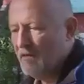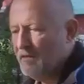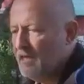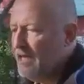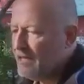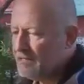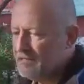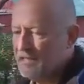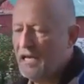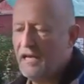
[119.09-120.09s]
The
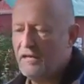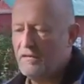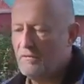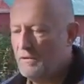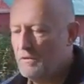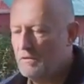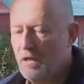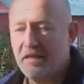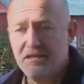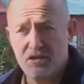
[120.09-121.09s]
next cut we would
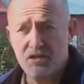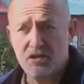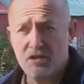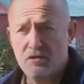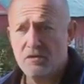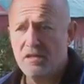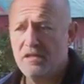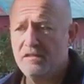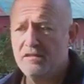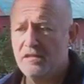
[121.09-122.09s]
like to do
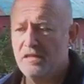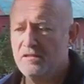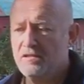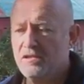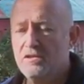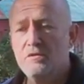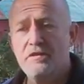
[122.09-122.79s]
is to do